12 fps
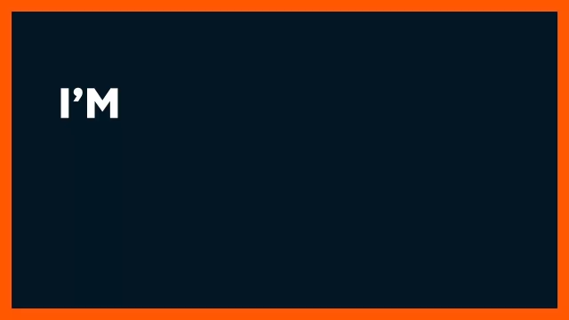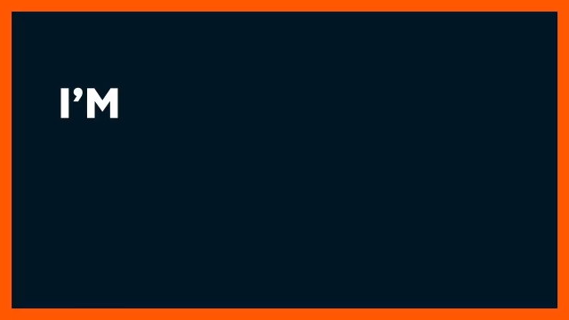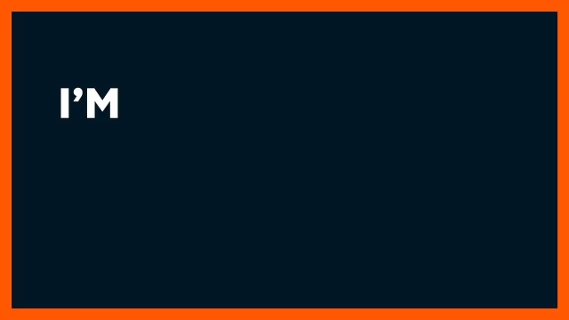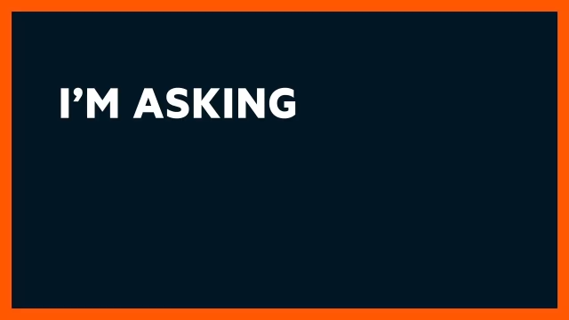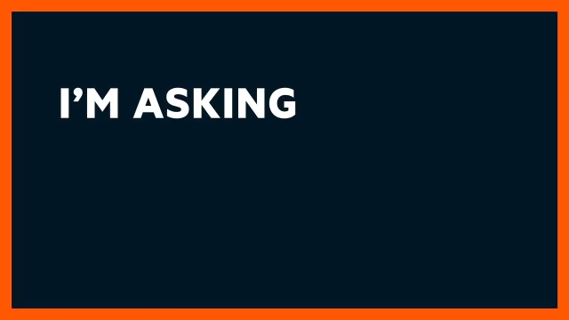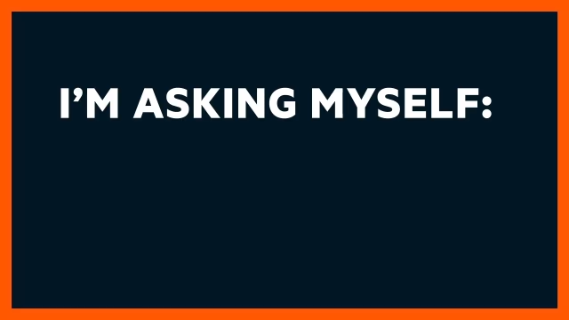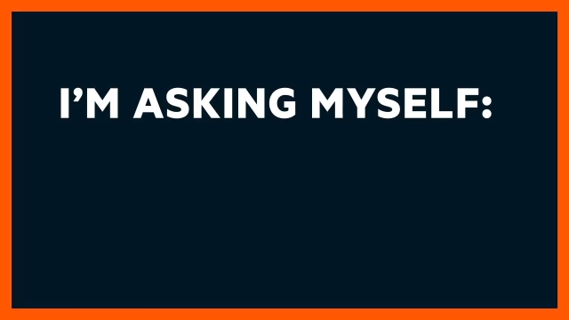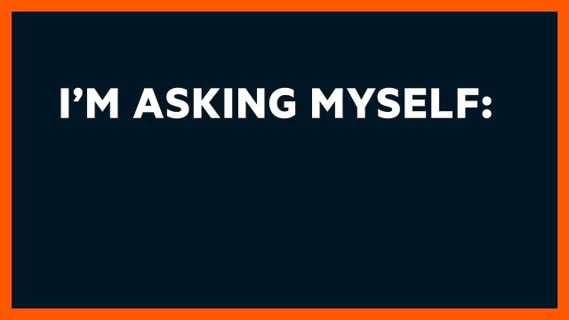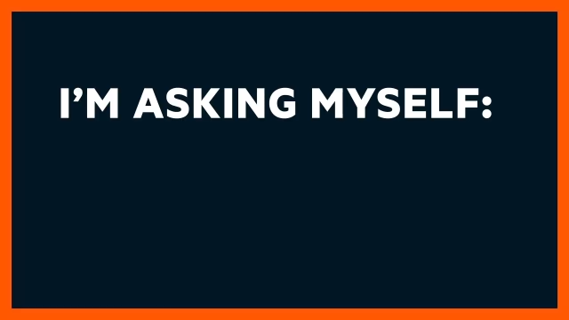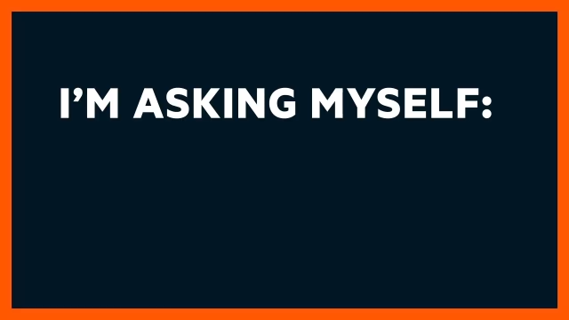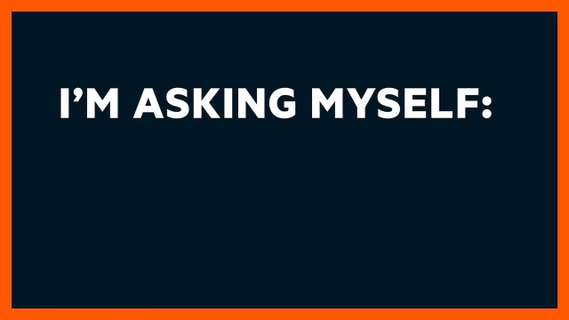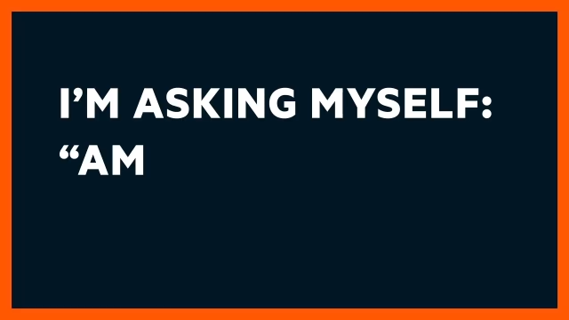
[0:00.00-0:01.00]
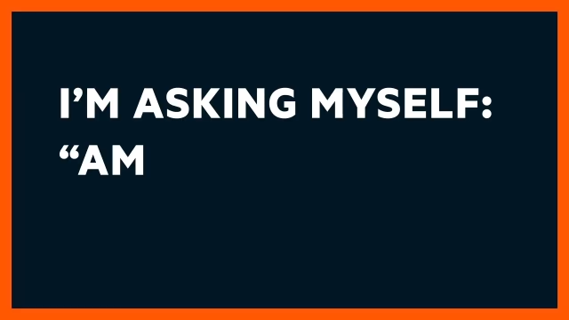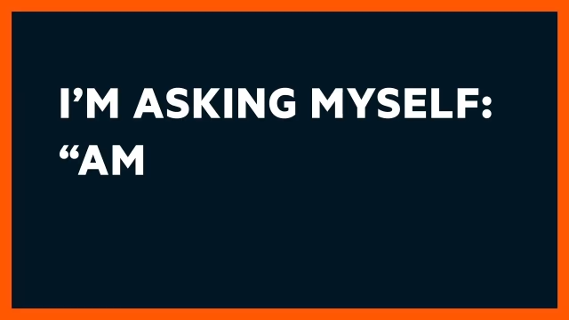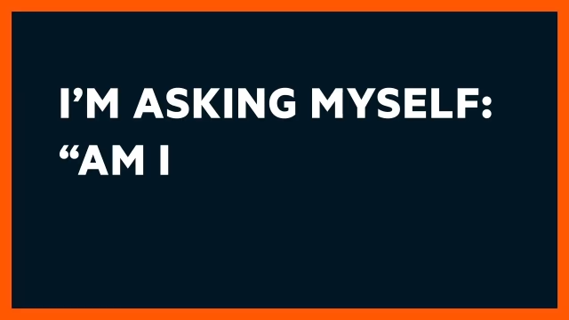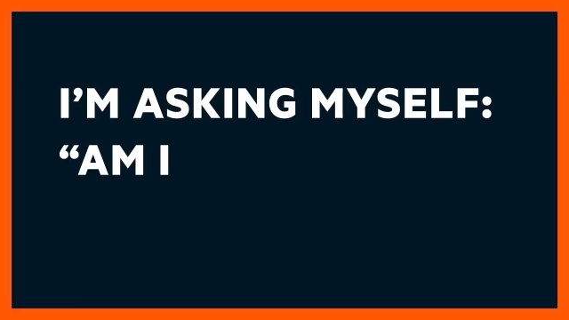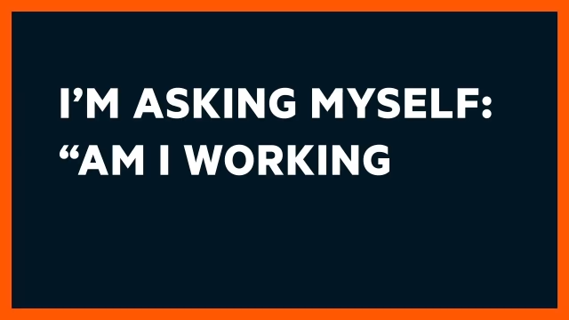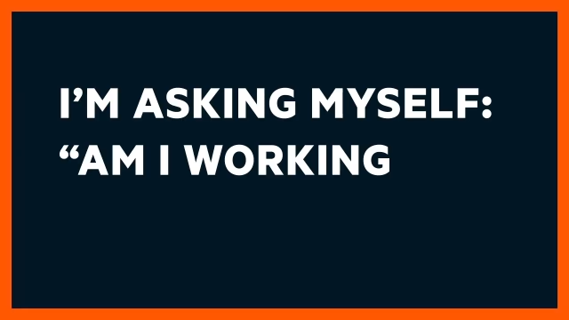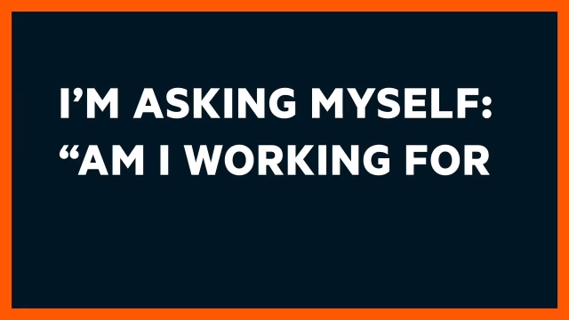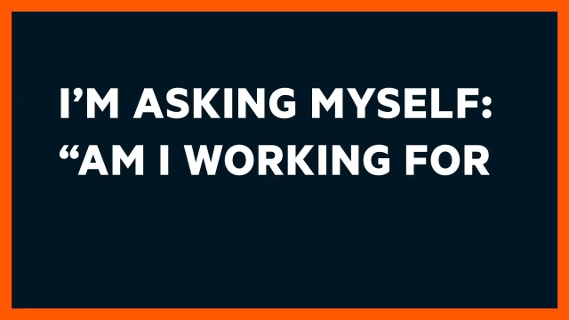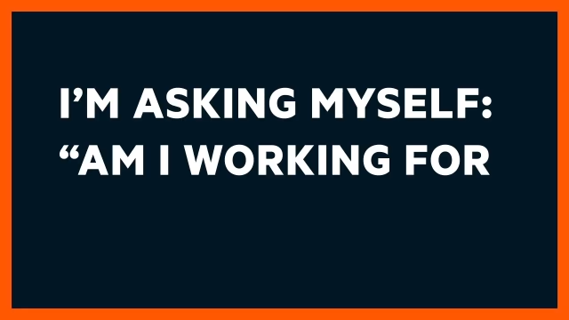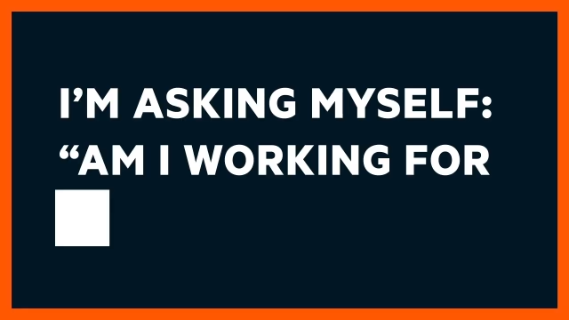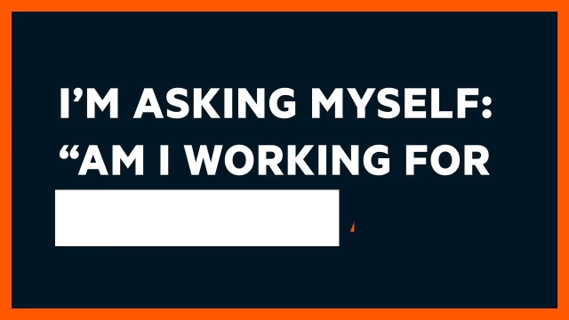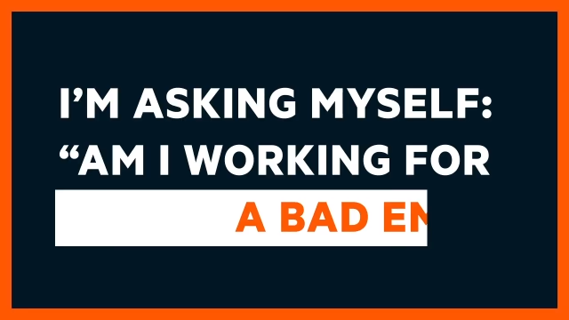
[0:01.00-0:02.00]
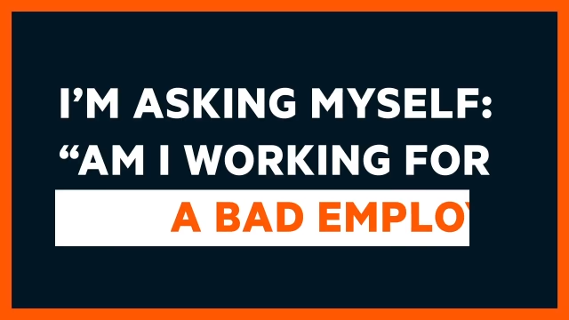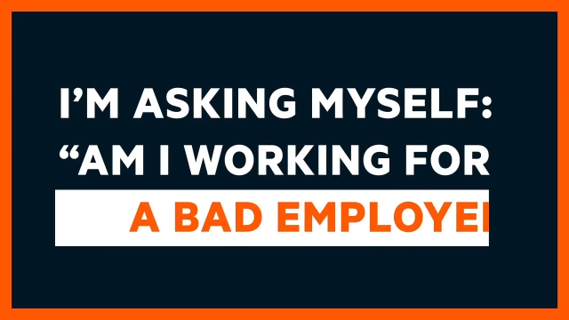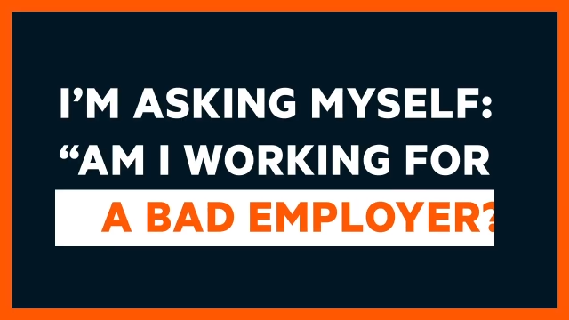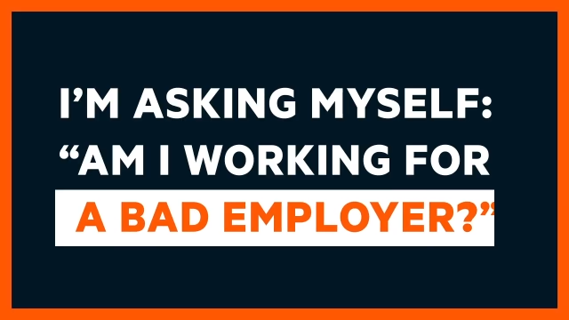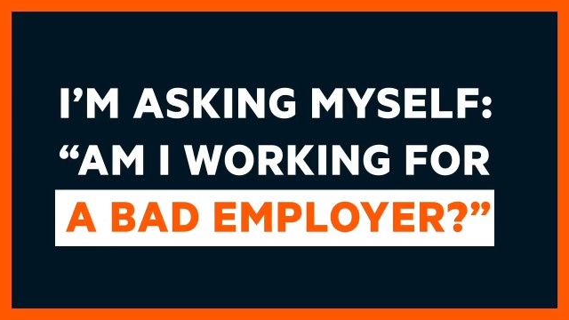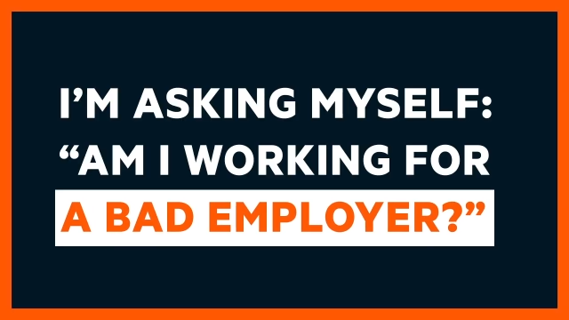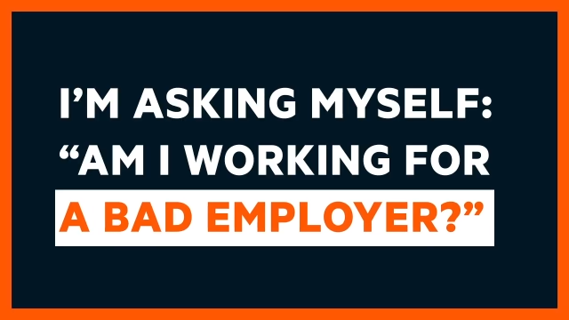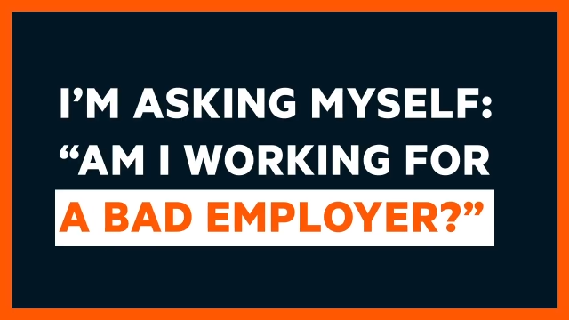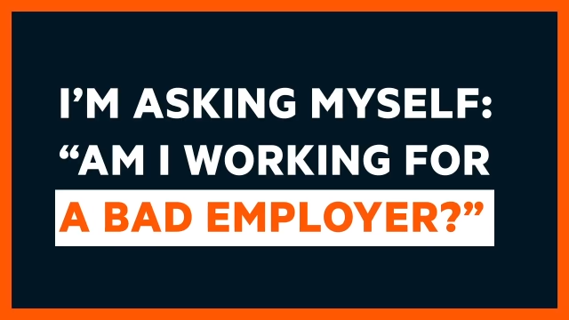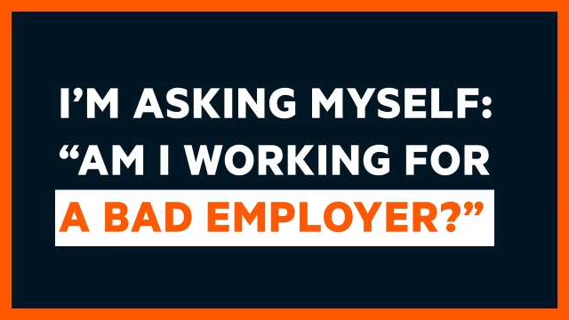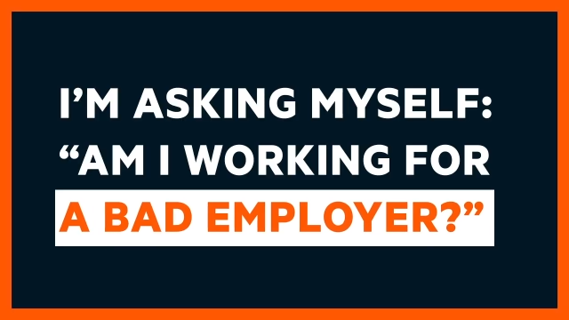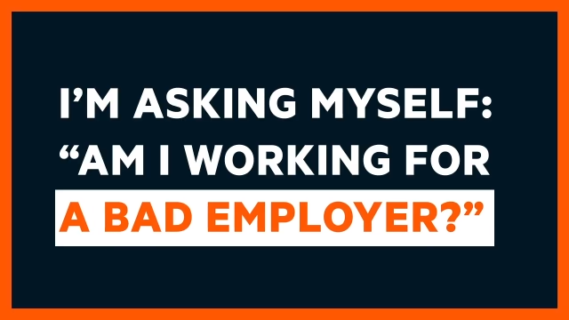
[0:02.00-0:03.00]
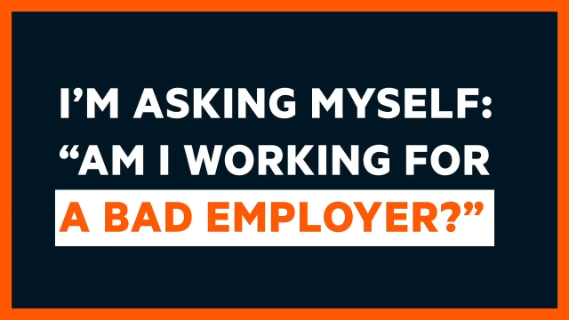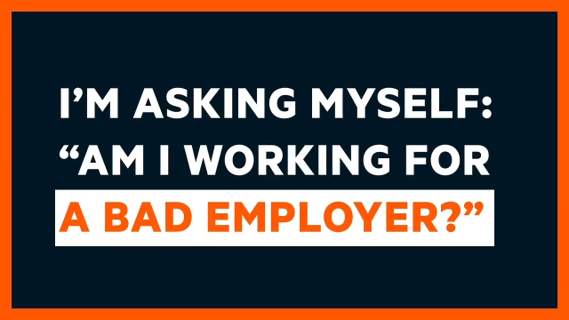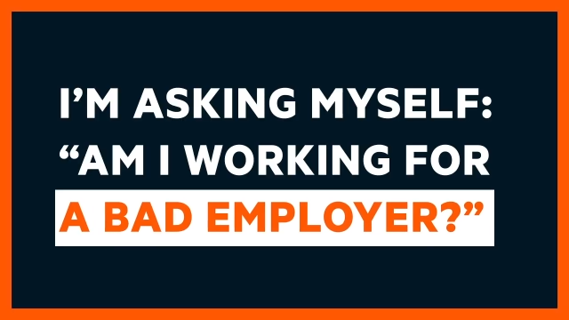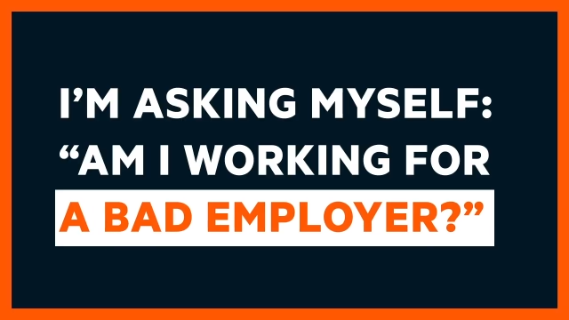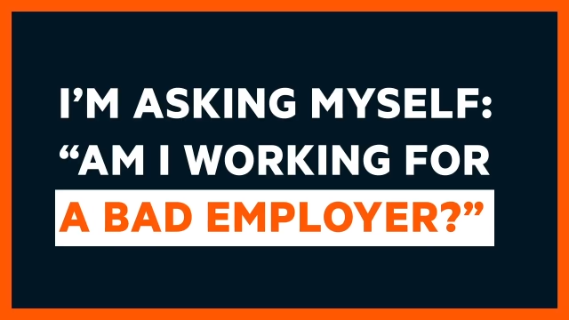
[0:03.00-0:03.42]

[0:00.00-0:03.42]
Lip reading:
Nobody's mouth can be seen.